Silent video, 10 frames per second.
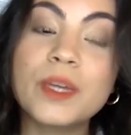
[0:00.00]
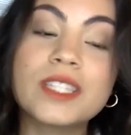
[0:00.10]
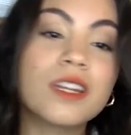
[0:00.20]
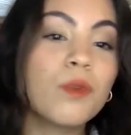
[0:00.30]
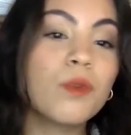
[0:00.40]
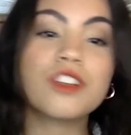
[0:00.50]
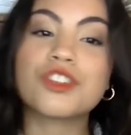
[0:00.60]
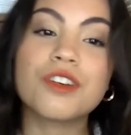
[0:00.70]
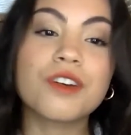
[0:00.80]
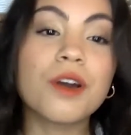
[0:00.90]
didn't want
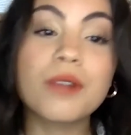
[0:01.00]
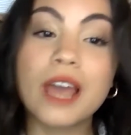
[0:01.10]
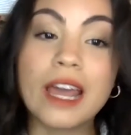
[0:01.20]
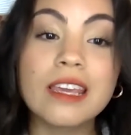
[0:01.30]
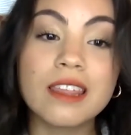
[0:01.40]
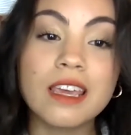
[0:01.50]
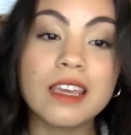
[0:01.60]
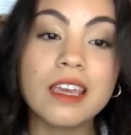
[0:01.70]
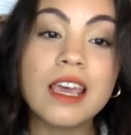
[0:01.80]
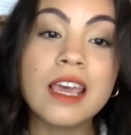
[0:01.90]
to sugarcoat
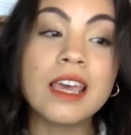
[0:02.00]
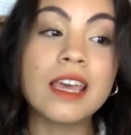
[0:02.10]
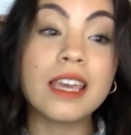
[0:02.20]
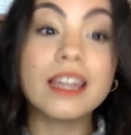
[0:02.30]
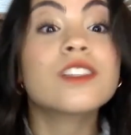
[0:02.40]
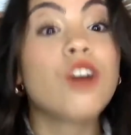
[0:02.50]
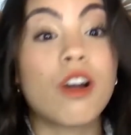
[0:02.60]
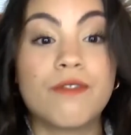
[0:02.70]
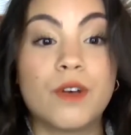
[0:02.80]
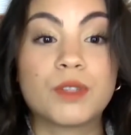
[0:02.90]
anything, it is a
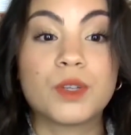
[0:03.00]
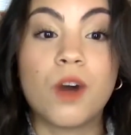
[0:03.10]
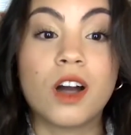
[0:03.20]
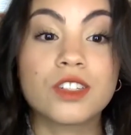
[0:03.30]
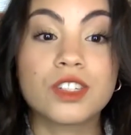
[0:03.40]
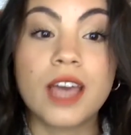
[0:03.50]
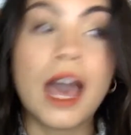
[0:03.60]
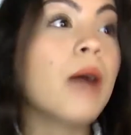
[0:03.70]
hard film to watch.